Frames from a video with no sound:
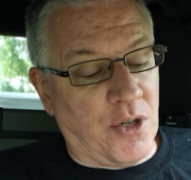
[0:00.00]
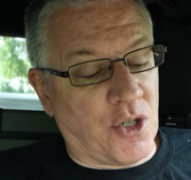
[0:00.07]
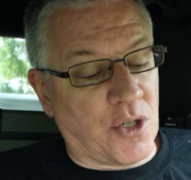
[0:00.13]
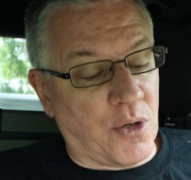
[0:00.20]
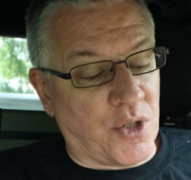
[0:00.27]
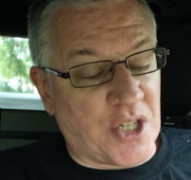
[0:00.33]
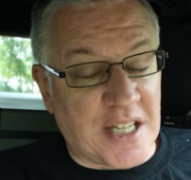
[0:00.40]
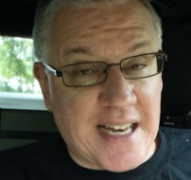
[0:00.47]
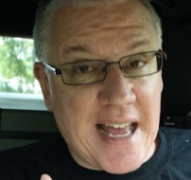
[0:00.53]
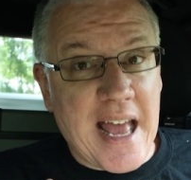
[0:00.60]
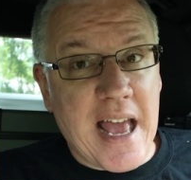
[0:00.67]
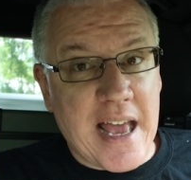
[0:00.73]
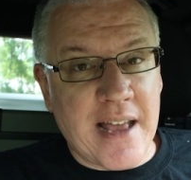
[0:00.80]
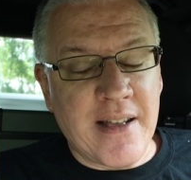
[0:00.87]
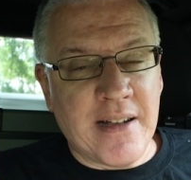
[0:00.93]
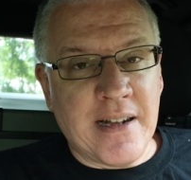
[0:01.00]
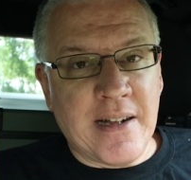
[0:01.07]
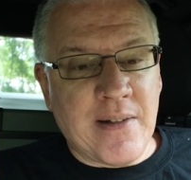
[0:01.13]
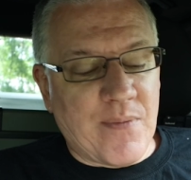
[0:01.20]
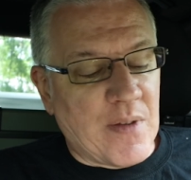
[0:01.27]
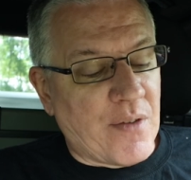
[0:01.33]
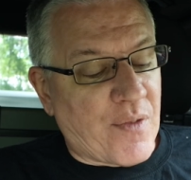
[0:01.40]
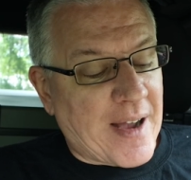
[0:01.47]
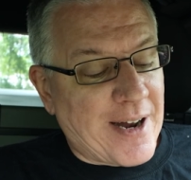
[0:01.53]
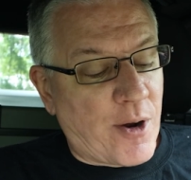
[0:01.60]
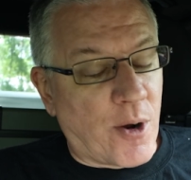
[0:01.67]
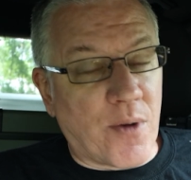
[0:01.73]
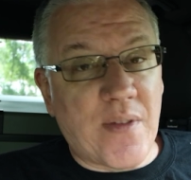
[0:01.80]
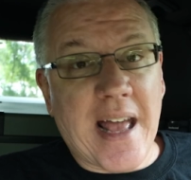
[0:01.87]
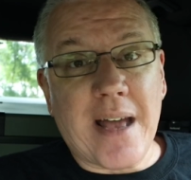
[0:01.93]
And so today, if I had
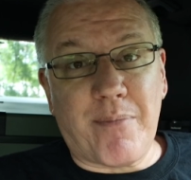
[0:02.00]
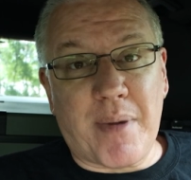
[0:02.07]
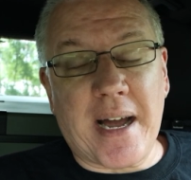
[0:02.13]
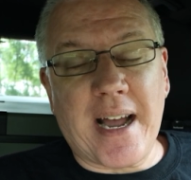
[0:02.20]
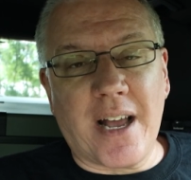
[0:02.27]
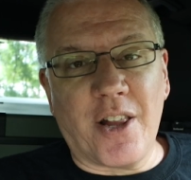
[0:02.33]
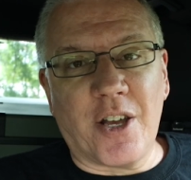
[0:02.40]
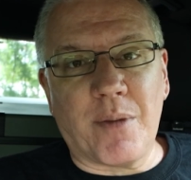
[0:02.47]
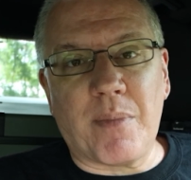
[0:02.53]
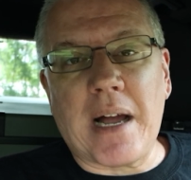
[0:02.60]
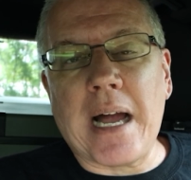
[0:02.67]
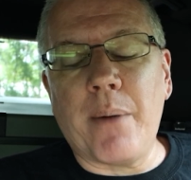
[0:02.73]
heard that pileup,